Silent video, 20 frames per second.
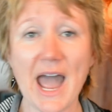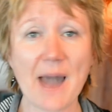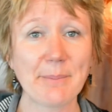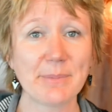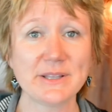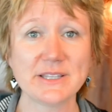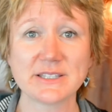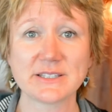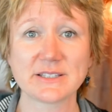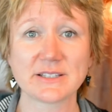
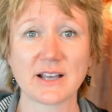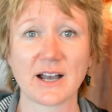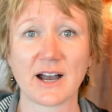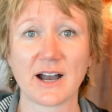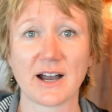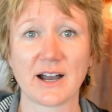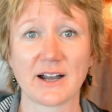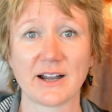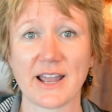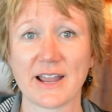happens
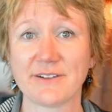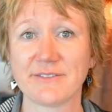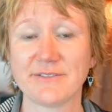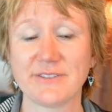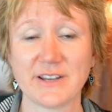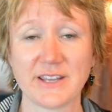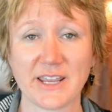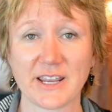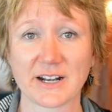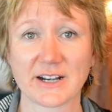
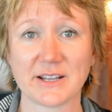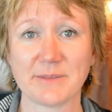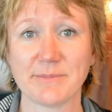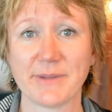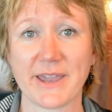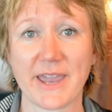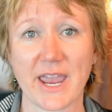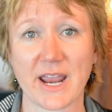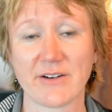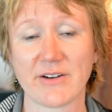every year
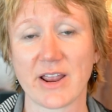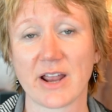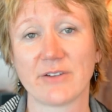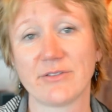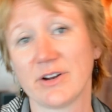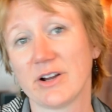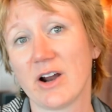in Bay Area